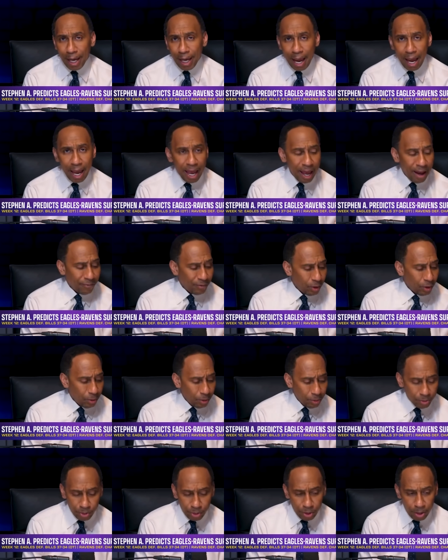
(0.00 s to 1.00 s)
I have
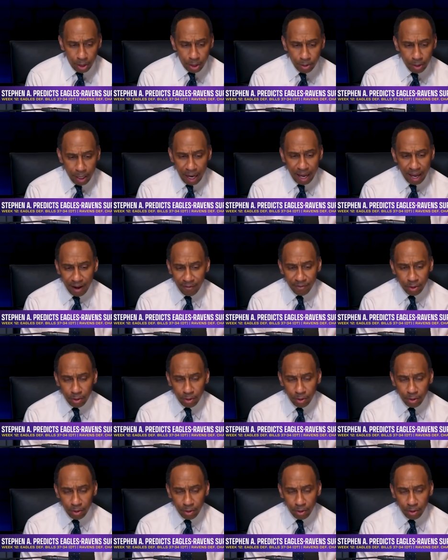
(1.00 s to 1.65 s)
no, you know, I have